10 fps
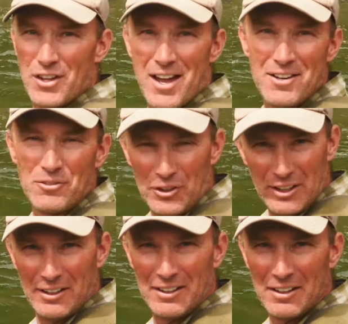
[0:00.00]
that
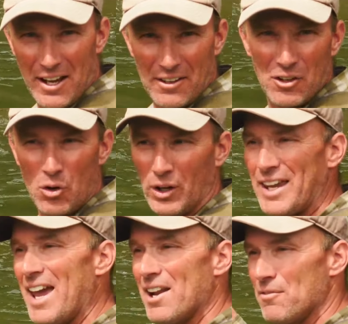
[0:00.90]
really like or
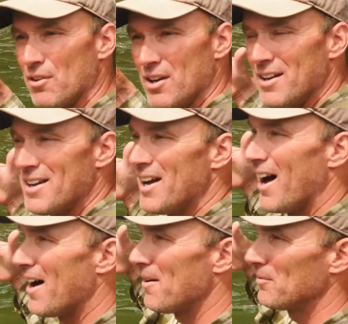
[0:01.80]
can
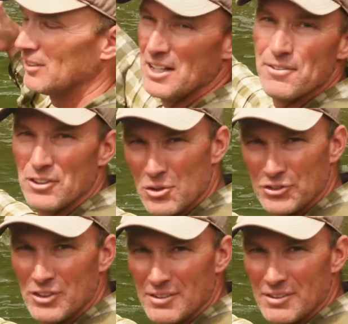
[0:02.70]
live in those